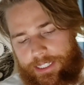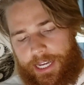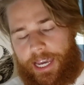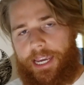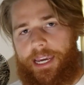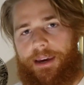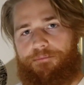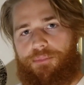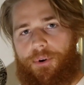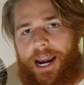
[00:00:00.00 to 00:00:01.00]
Take
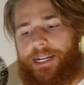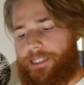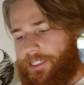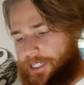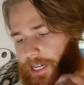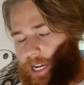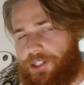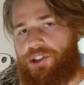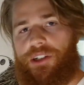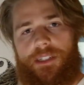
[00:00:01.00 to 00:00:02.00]
it, practice it,
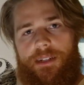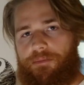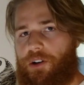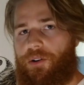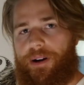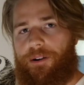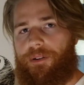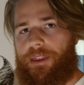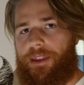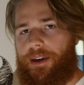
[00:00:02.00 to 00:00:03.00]
and just keep going
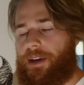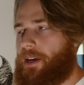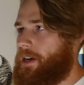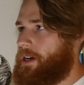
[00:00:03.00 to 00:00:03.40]
with it.